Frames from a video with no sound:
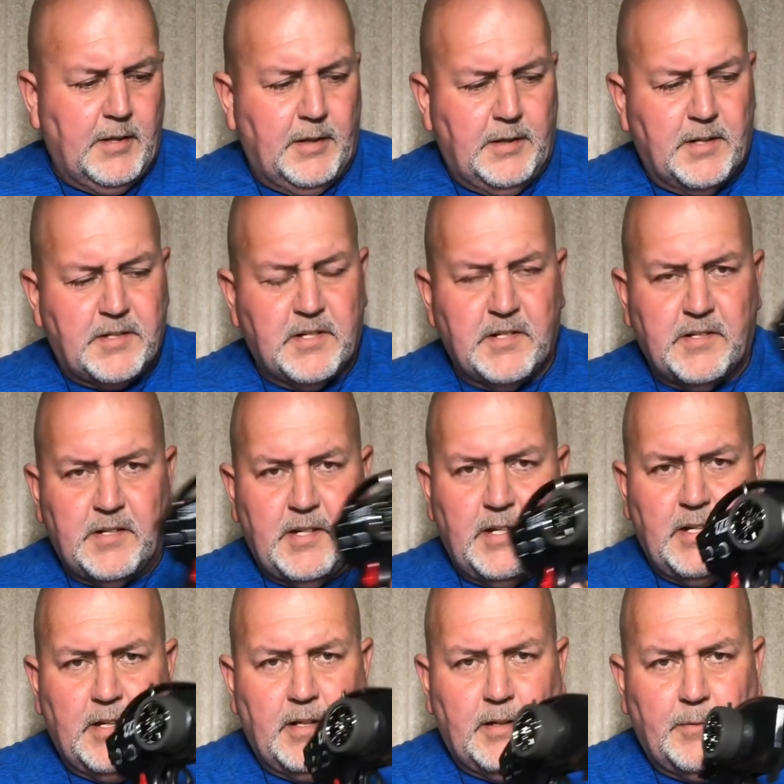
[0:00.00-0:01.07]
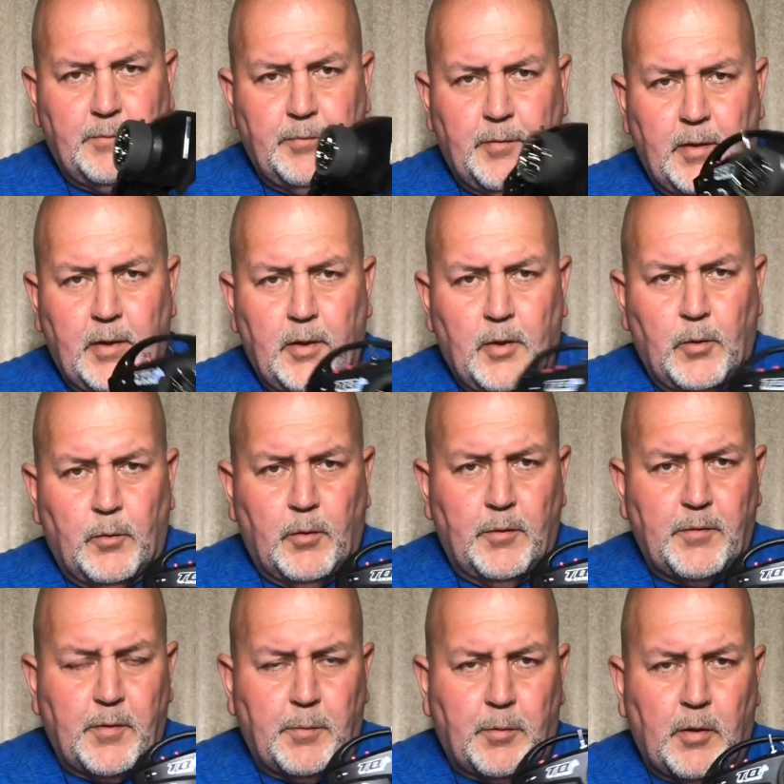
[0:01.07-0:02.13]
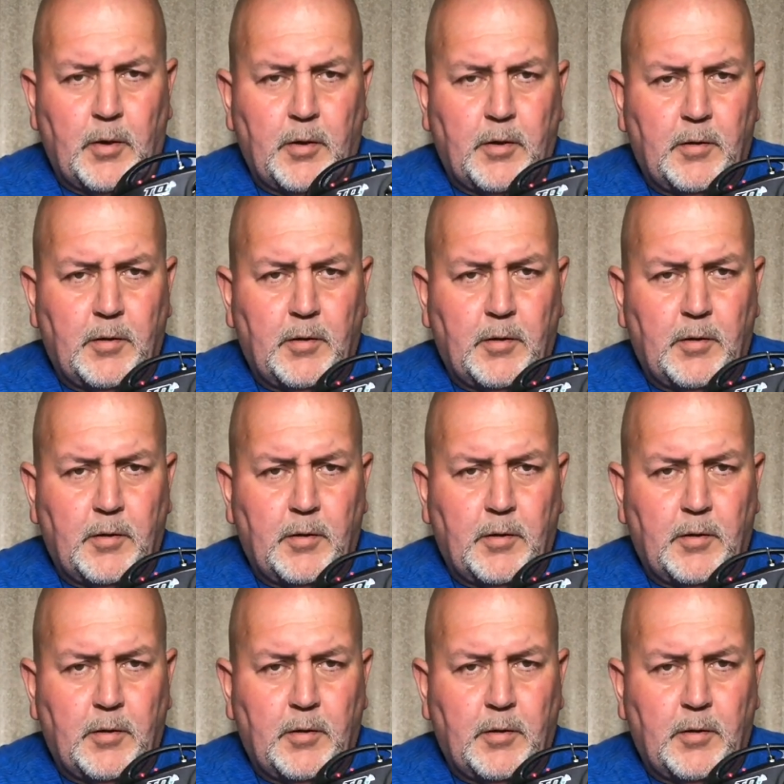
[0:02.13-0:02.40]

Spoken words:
This is the one for the Bronco,